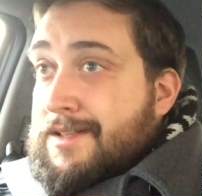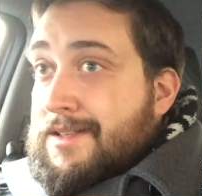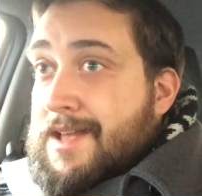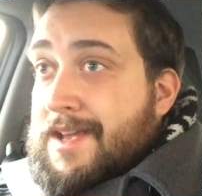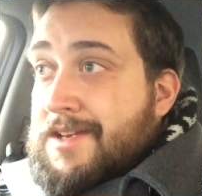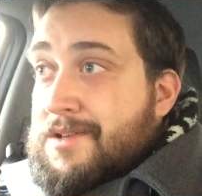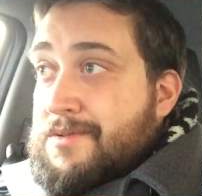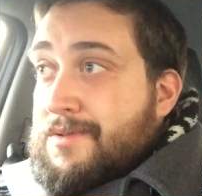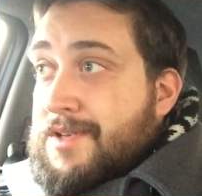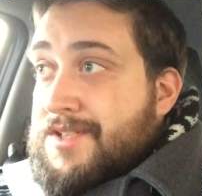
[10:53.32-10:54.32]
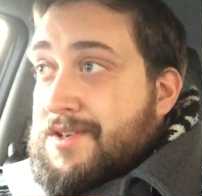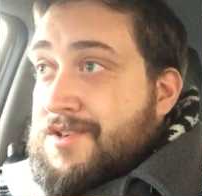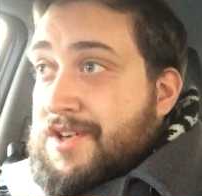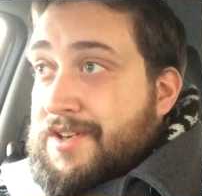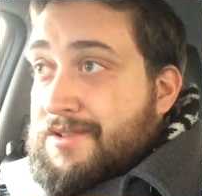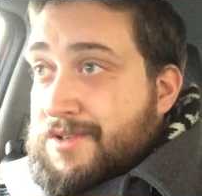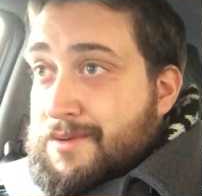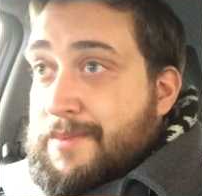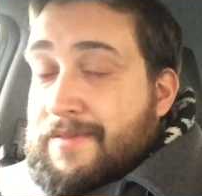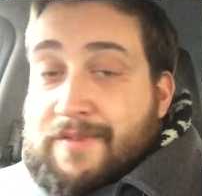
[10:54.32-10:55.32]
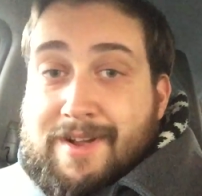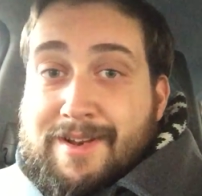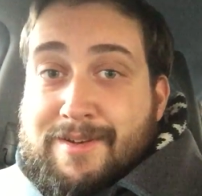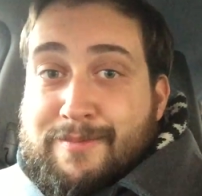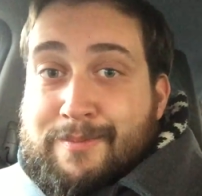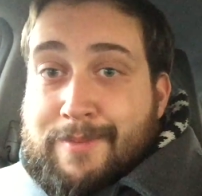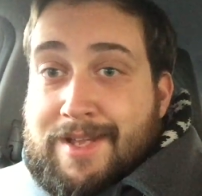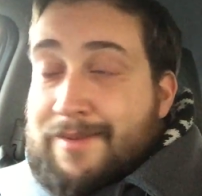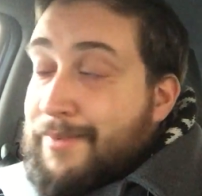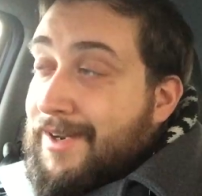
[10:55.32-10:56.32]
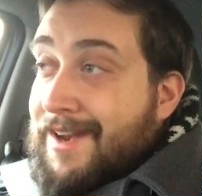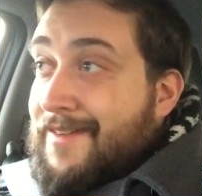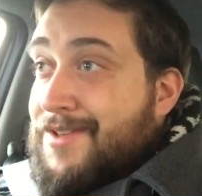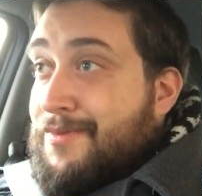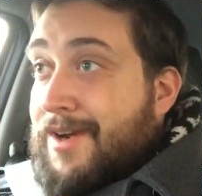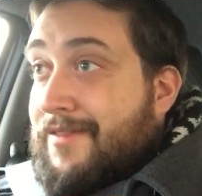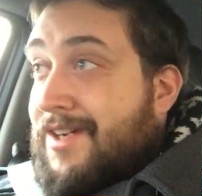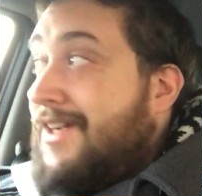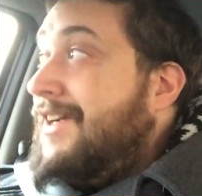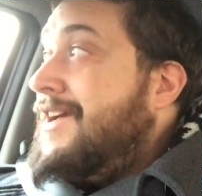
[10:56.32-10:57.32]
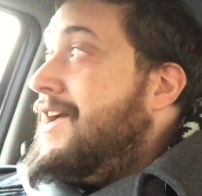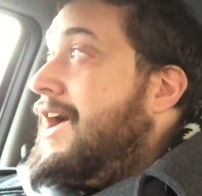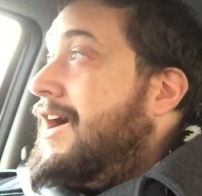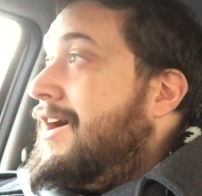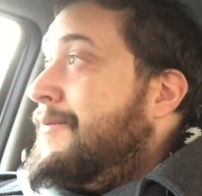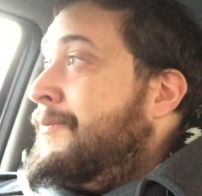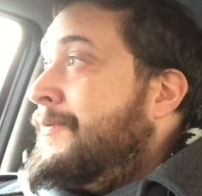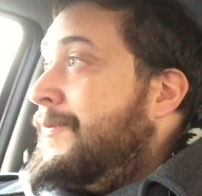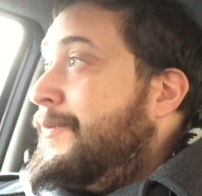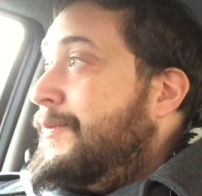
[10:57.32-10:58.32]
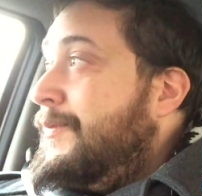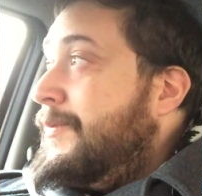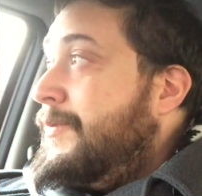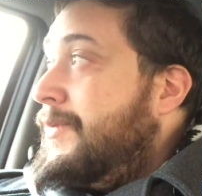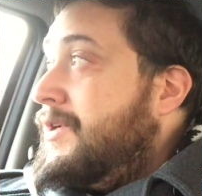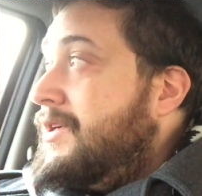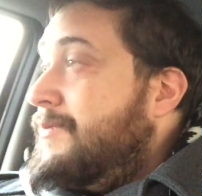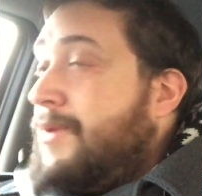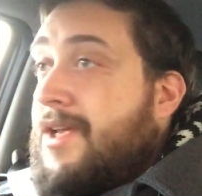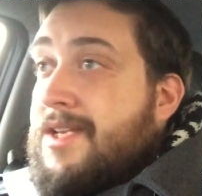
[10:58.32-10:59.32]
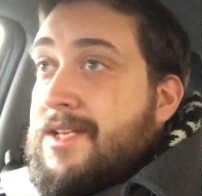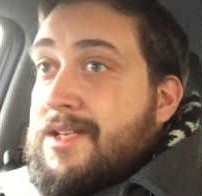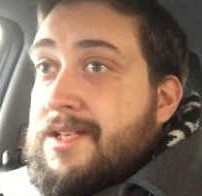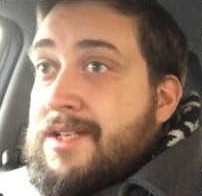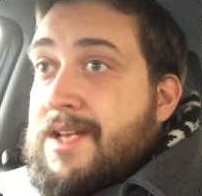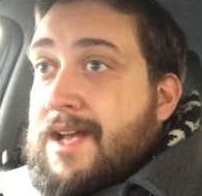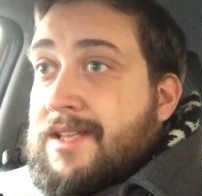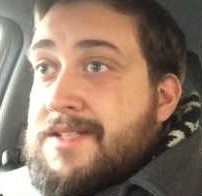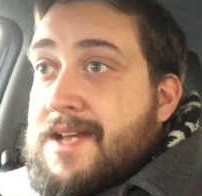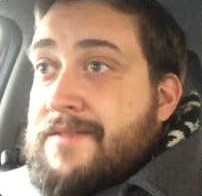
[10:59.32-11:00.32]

they can do a search on YouTube and find me. But anyways, whatever. But yeah, let's have